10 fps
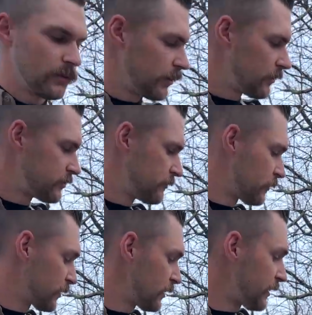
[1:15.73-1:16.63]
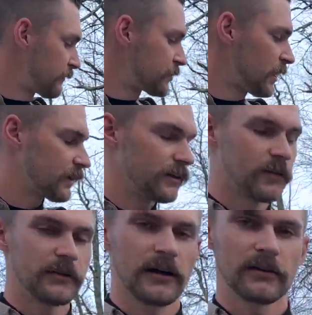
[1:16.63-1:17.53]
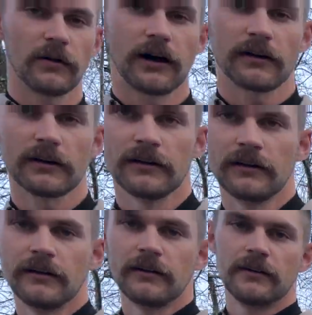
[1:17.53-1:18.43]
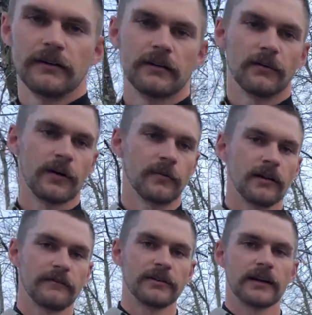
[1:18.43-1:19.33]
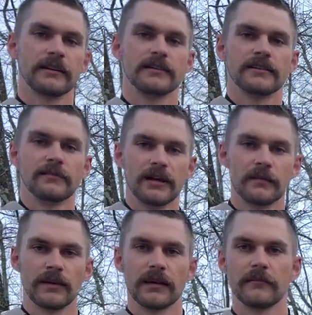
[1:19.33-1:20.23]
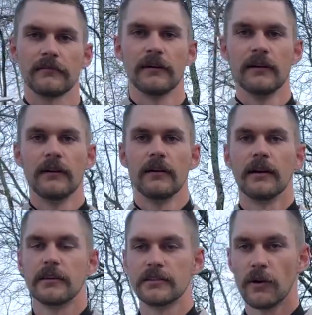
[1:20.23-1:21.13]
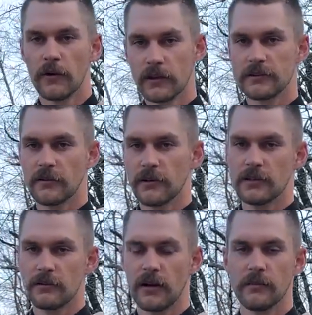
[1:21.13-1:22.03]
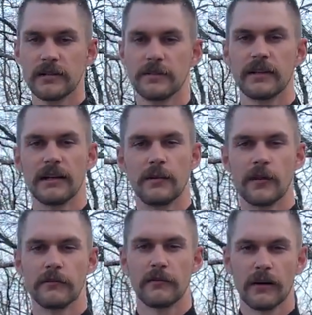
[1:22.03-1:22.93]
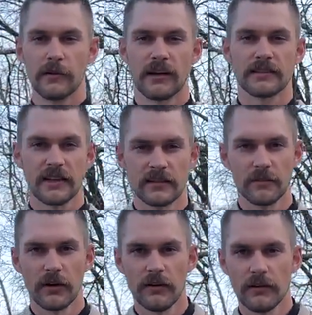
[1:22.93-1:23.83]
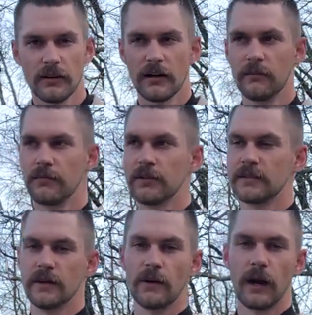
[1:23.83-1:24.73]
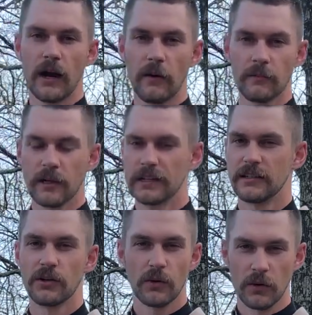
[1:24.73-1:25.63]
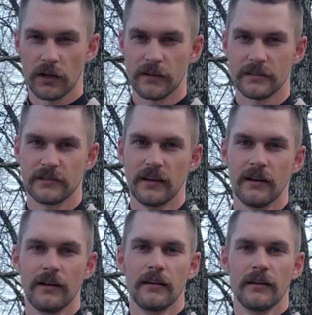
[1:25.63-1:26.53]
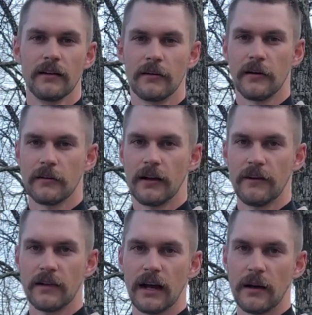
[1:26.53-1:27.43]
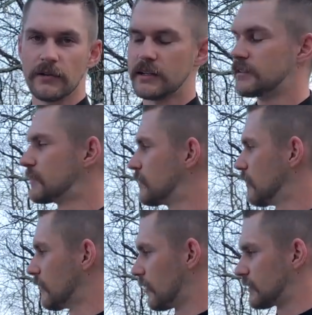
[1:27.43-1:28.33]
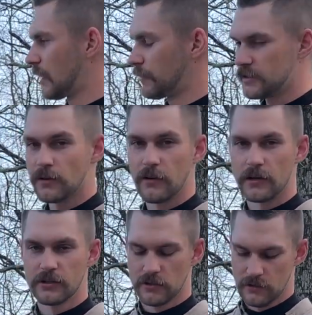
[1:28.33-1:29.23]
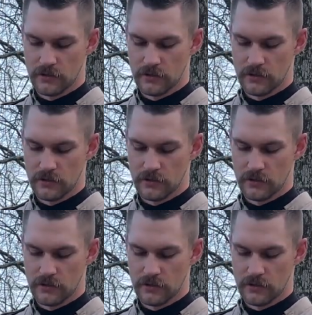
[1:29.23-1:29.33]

to wear the life jacket when they're on the water. The wearable life jackets may be stored in storage compartments, but they need to be readily accessible. Please be aware when placing coolers or other heavy objects on top of the storage